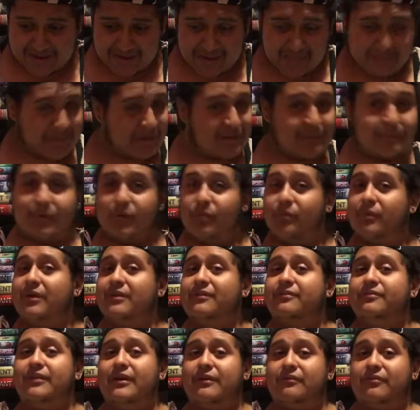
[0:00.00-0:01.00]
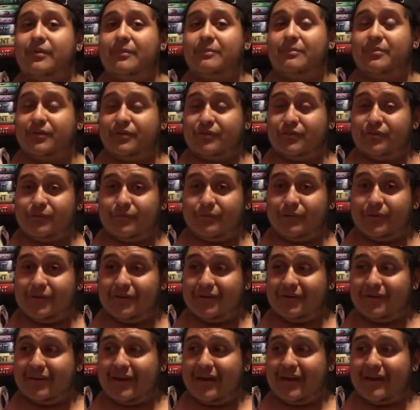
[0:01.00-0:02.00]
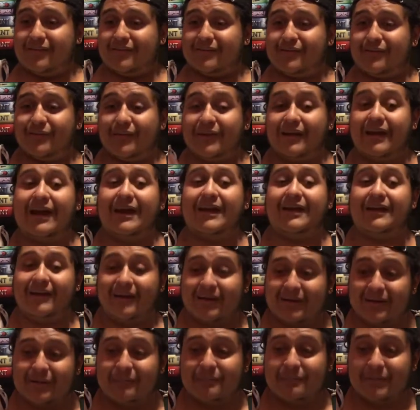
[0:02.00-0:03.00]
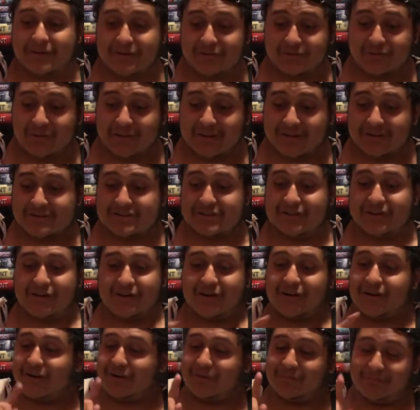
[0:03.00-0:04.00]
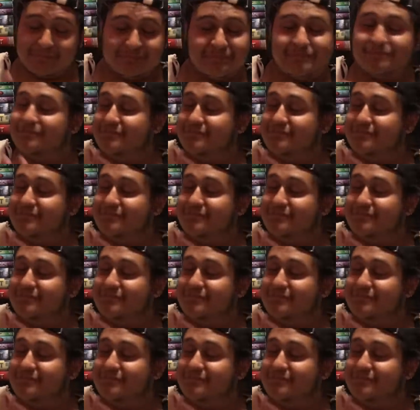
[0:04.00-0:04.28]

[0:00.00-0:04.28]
my number one favorite BookTuber, and so, like, I gotta binge watch her